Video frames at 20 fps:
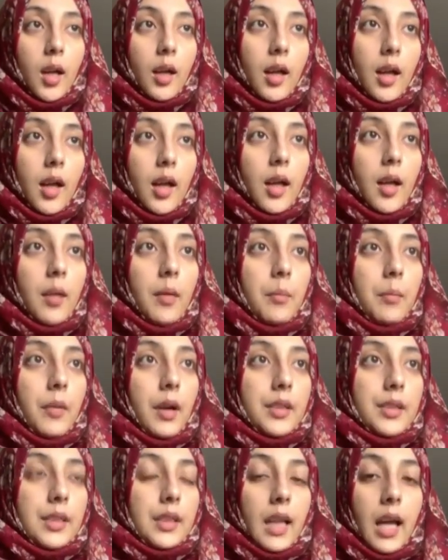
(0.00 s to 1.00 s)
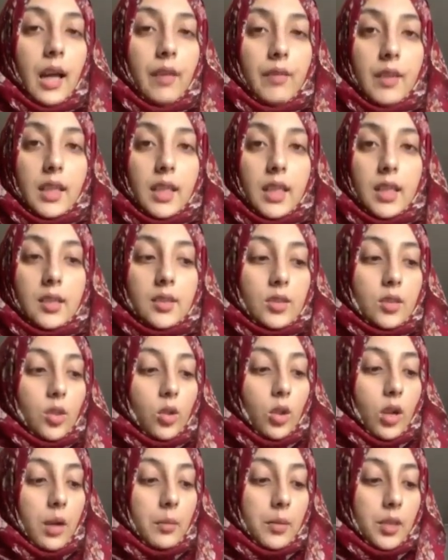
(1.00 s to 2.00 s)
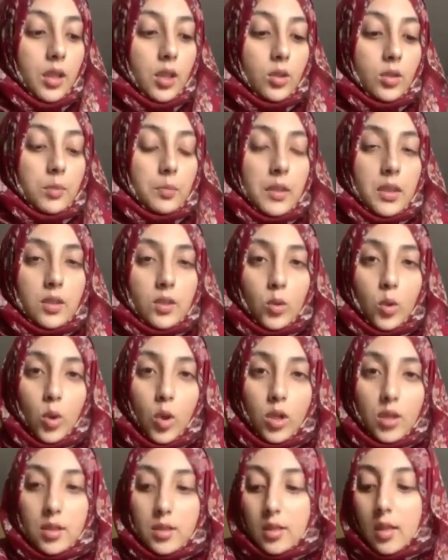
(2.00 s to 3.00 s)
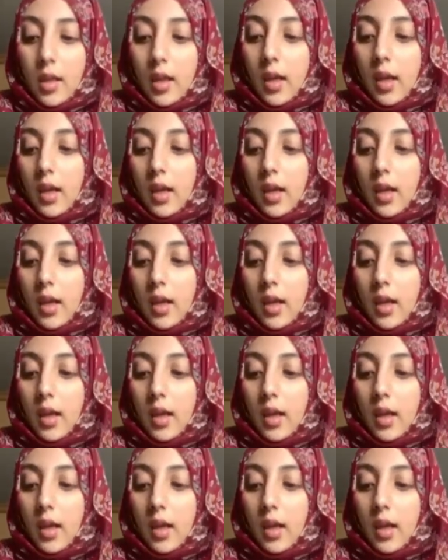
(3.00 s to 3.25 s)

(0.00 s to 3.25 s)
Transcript: I didn't have any, so I'm going to use mint sauce.